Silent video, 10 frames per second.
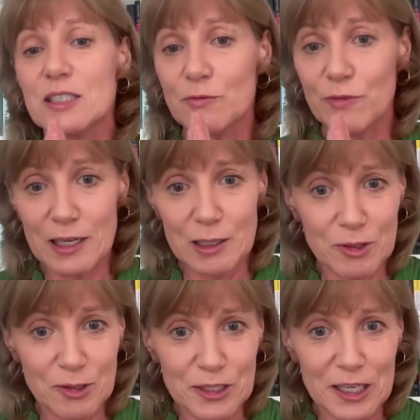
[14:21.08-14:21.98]
It's
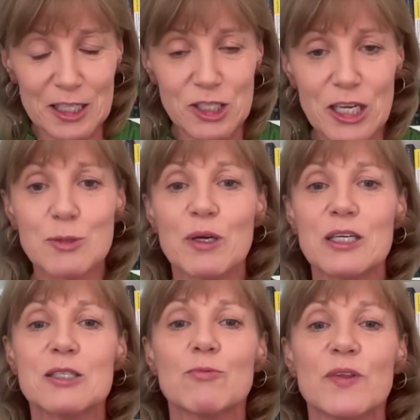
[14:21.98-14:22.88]
available on the NHS,
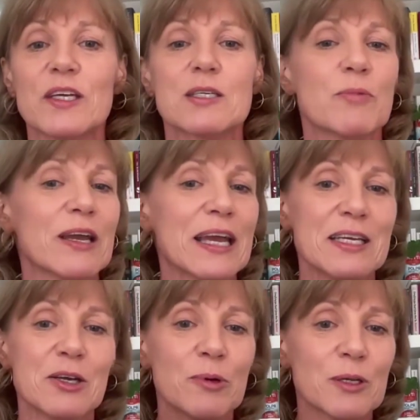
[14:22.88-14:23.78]
but it's about
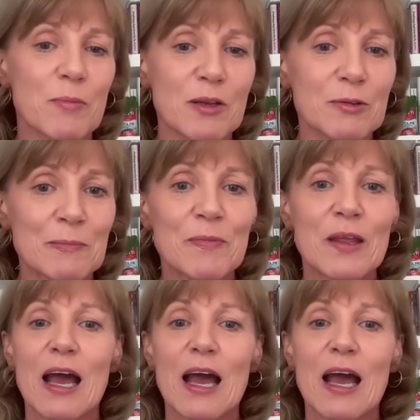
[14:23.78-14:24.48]
£8 a month.